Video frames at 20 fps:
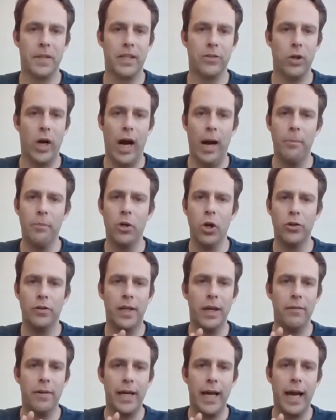So I'm not
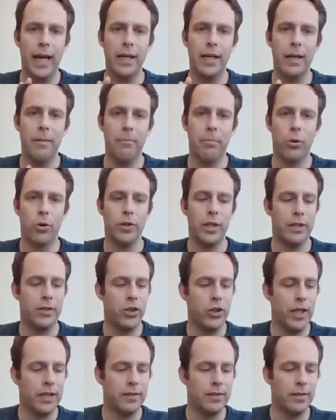giving any input,
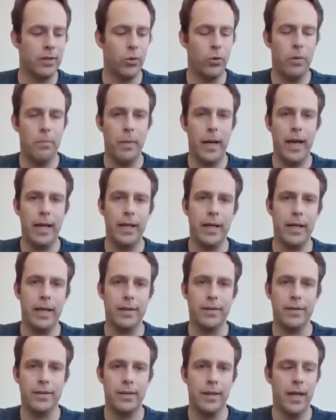it's just remaining.
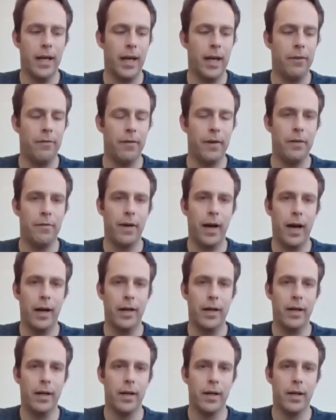It's if
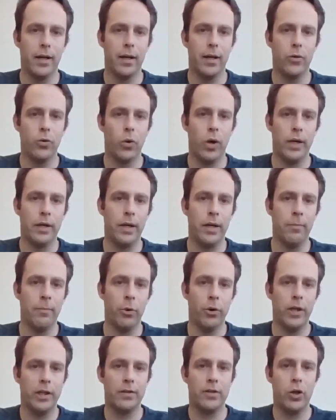I do an
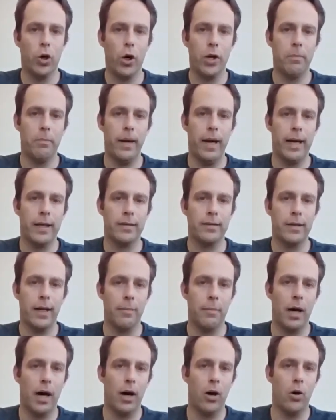input, it's going back
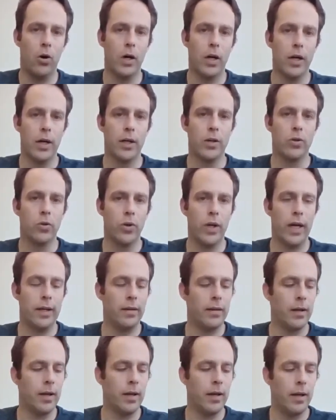somehow to
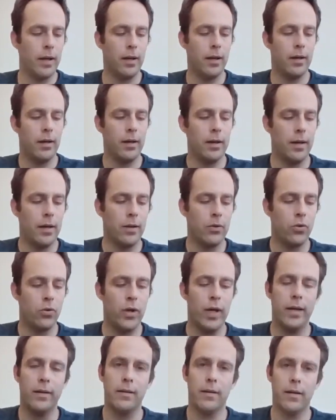
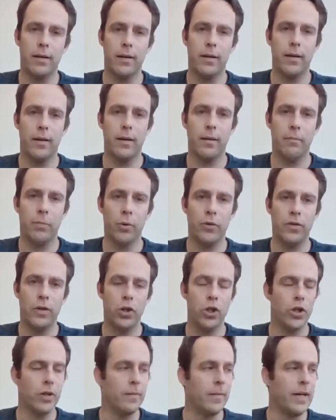that
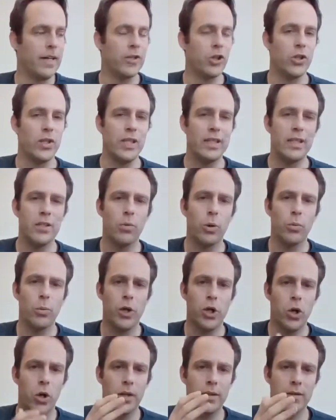position. So this is what we
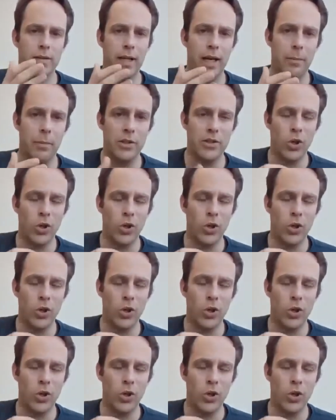call a stable.